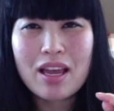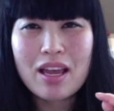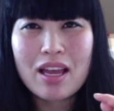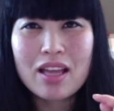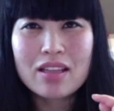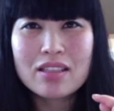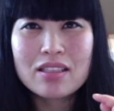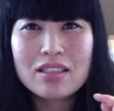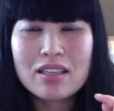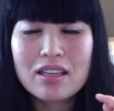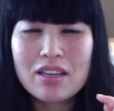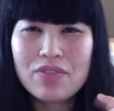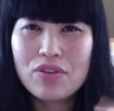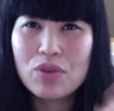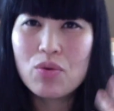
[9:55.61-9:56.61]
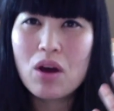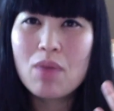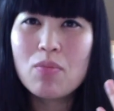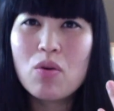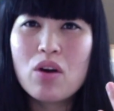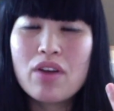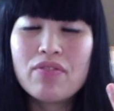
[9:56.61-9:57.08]
and if you
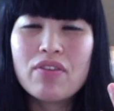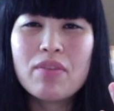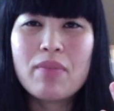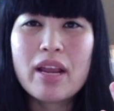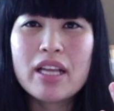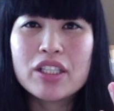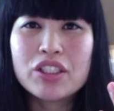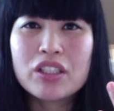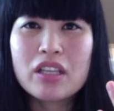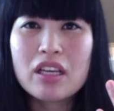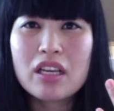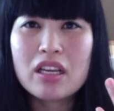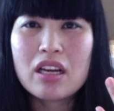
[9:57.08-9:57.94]
want more information